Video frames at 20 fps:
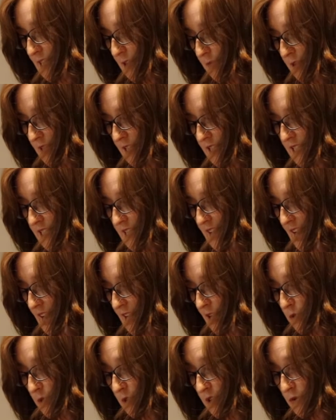committed to
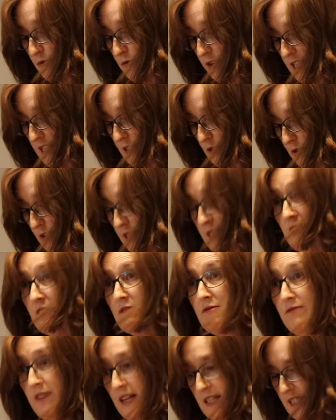adequate resourcing
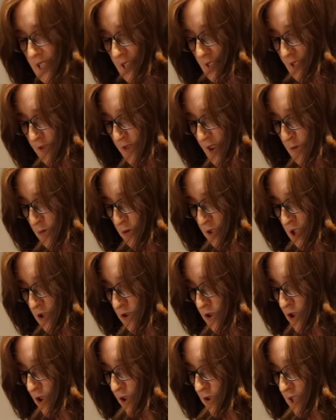and funding of
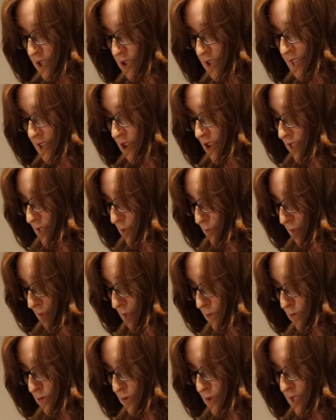Aboriginal and Torres Strait Islander
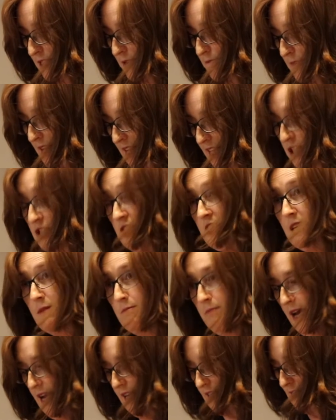peoples to manage the
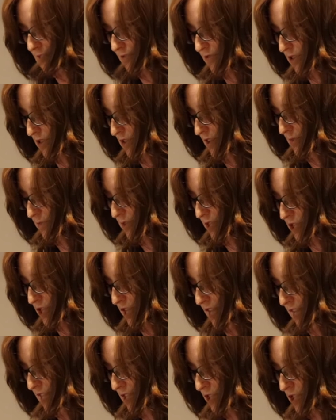impacts of climate
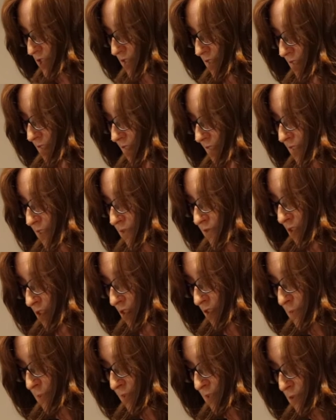change and
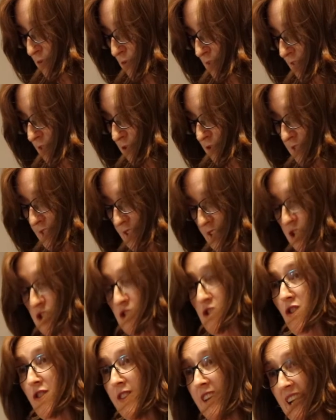environmental
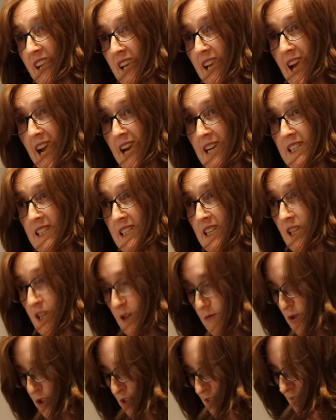degradation on their lands and
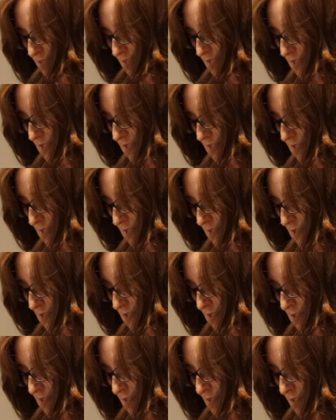communities.
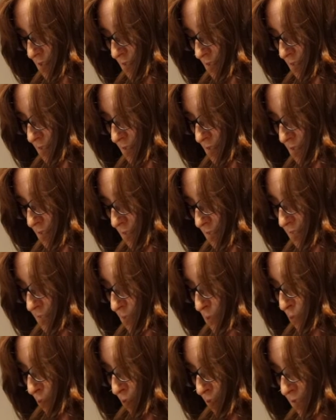
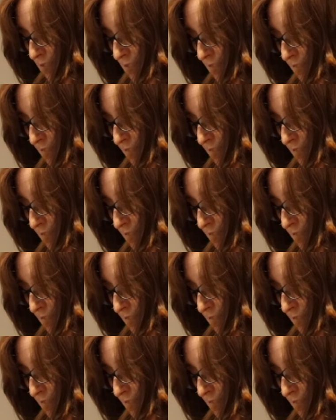Let's work